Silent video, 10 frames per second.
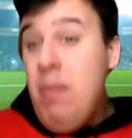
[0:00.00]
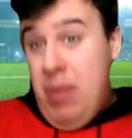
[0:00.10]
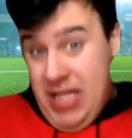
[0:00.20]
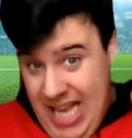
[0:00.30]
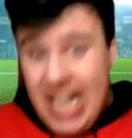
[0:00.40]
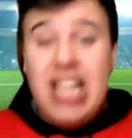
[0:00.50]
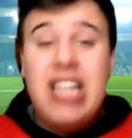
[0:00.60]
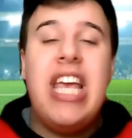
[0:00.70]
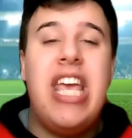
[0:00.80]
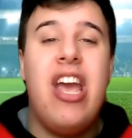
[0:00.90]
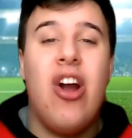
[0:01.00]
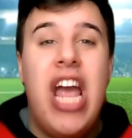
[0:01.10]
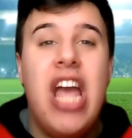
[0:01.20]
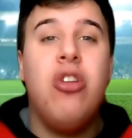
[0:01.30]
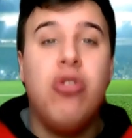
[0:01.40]
particularly here
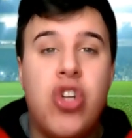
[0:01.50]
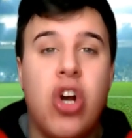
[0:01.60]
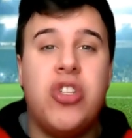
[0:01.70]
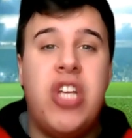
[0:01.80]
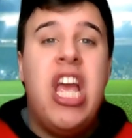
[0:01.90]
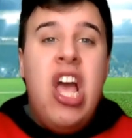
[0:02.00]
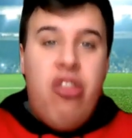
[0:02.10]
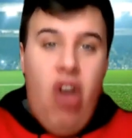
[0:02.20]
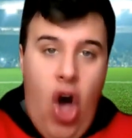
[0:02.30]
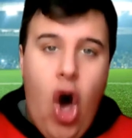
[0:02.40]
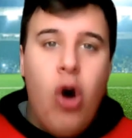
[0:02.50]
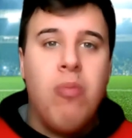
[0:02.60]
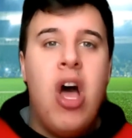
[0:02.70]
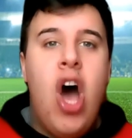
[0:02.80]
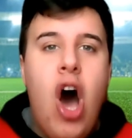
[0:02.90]
in New Jersey, the
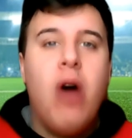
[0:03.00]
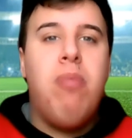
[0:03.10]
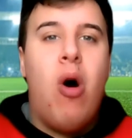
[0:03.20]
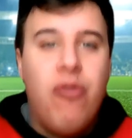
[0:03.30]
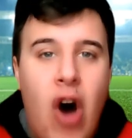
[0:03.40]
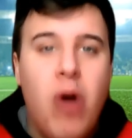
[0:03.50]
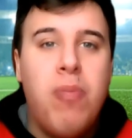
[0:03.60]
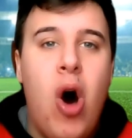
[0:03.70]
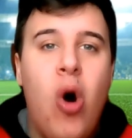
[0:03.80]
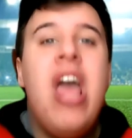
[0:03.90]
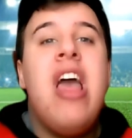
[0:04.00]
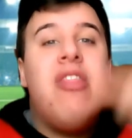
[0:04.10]
home of Mofobo,